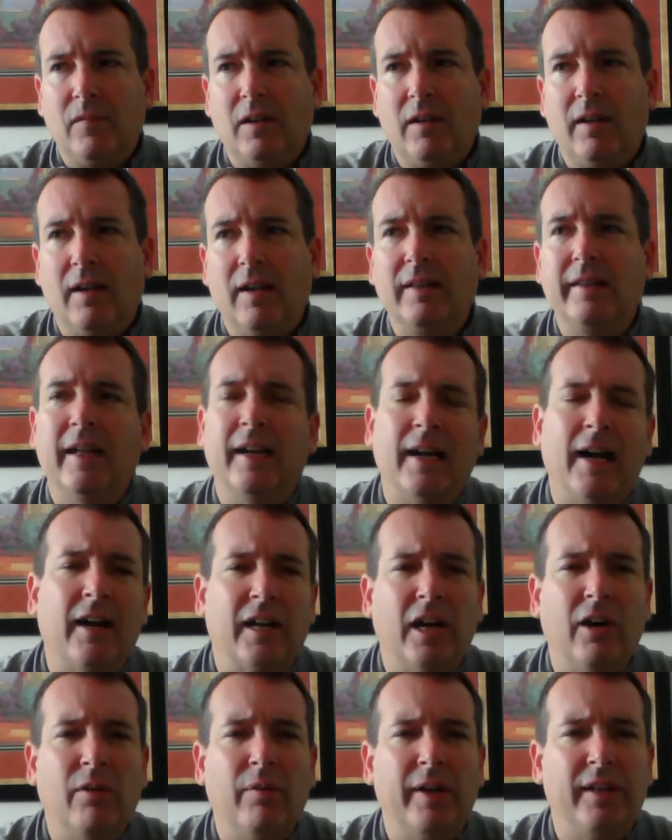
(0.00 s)
And then I'll
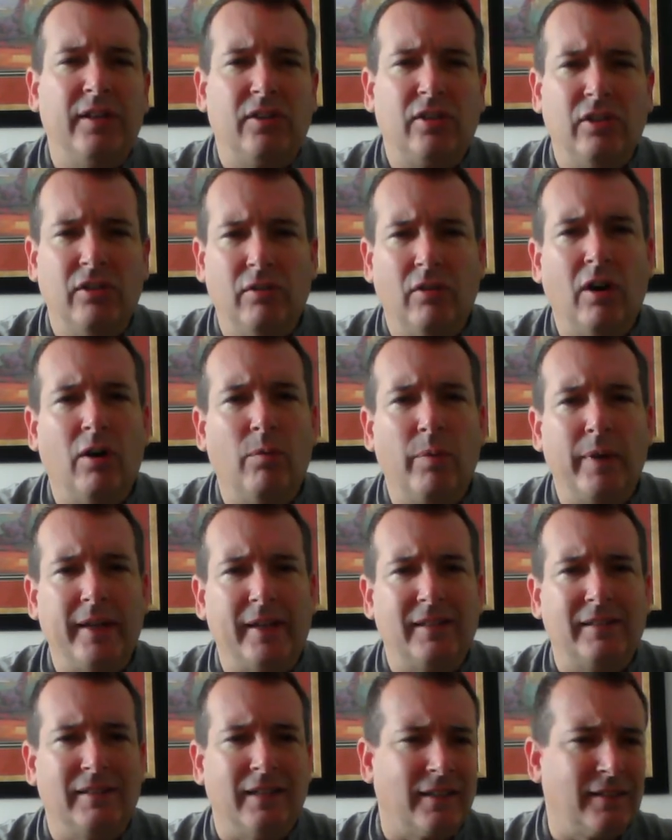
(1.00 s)
go into on week
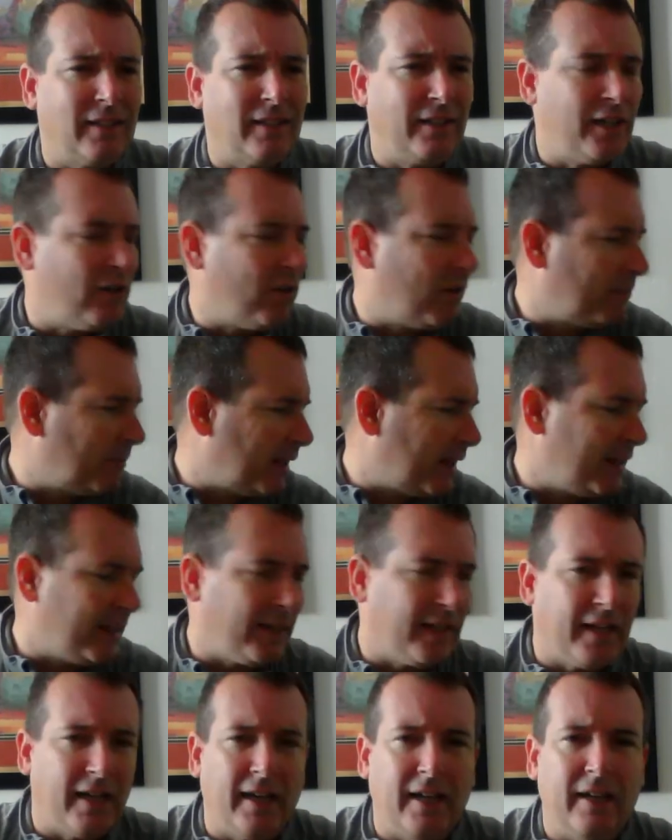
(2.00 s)
6. I know I'm late
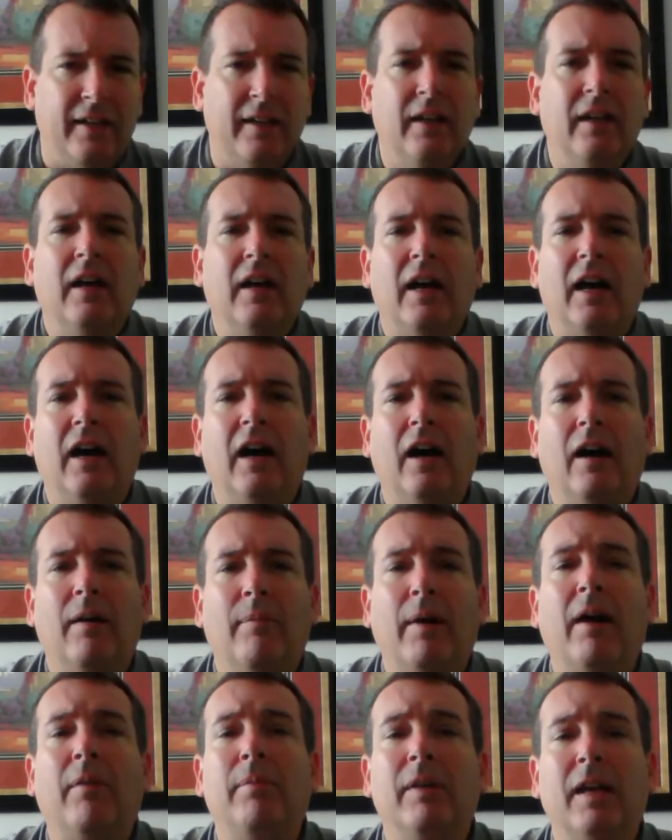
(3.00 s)
again.
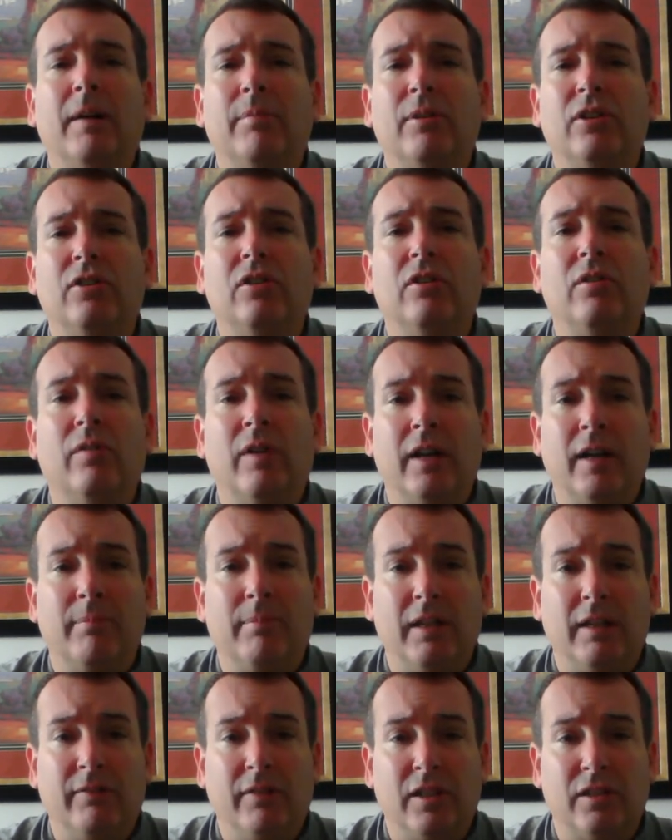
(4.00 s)
I'll be able to do one, I
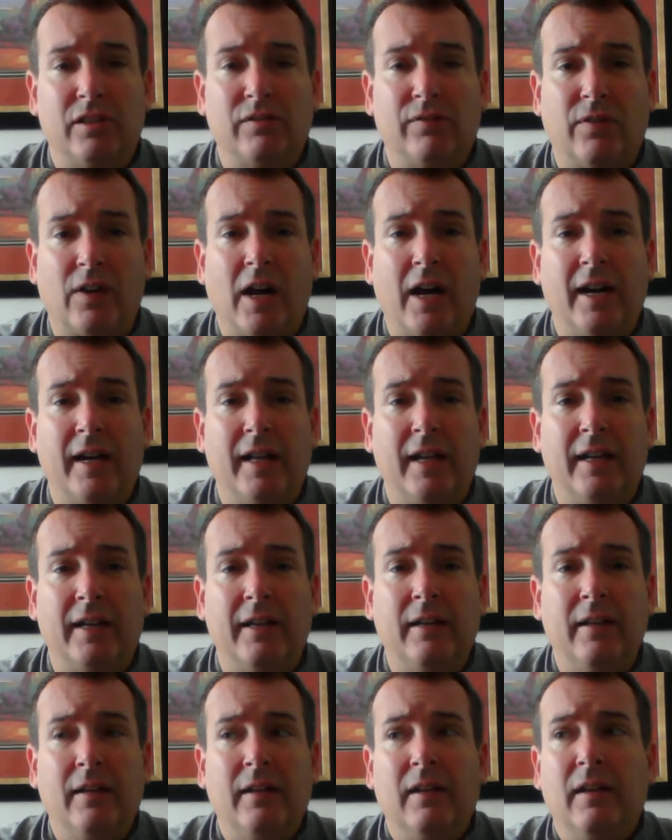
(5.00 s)
believe, this
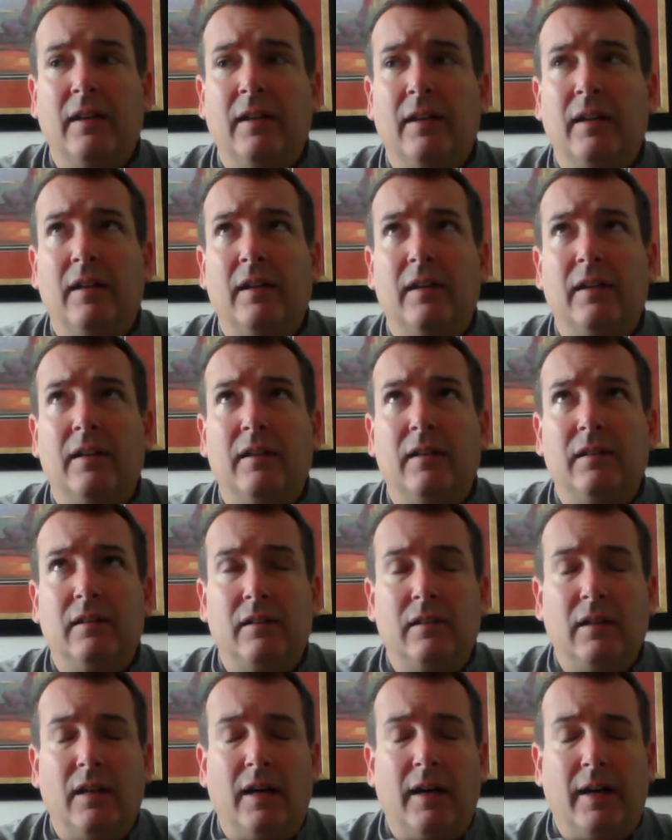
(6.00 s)
Friday.
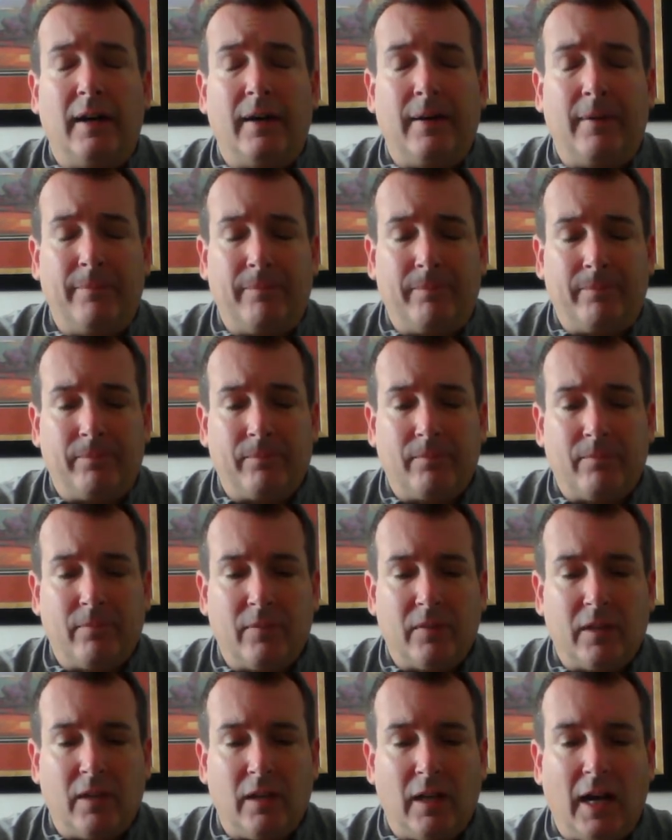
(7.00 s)
I'll
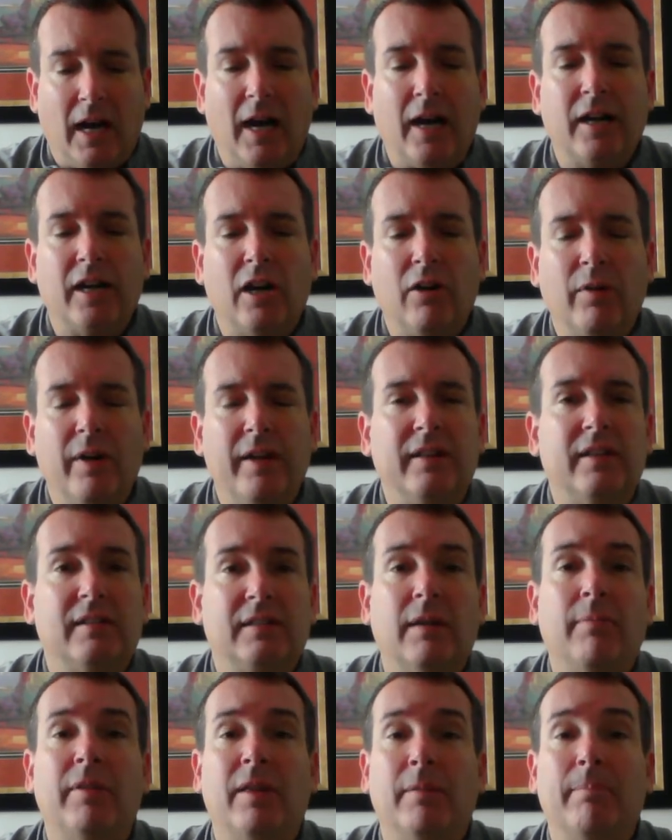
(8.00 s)
I'll go into
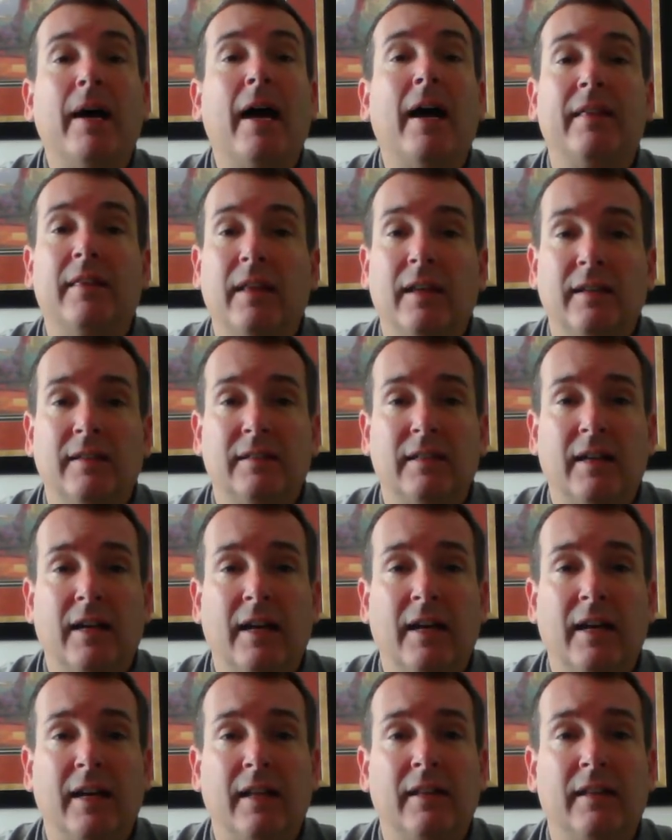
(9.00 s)
some of the bad things that
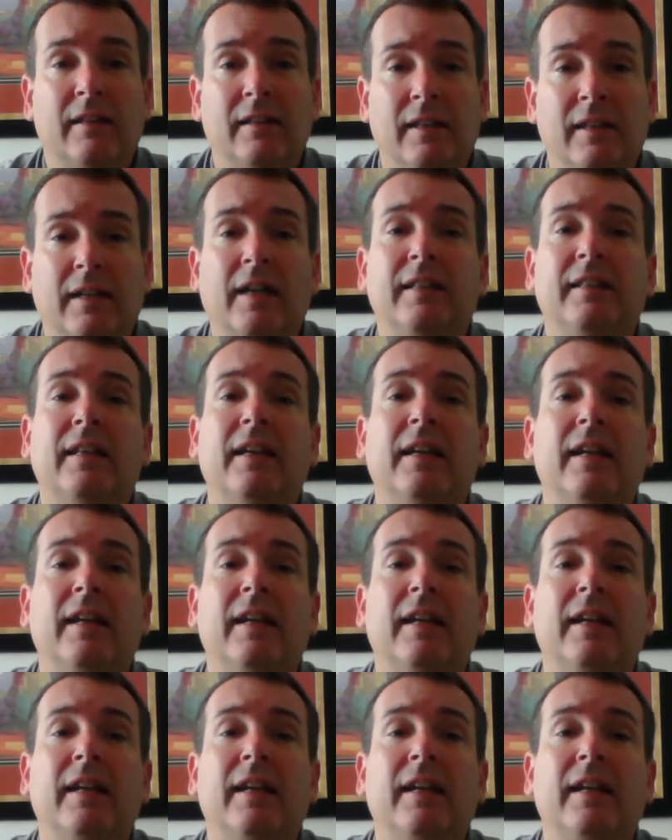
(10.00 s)
I did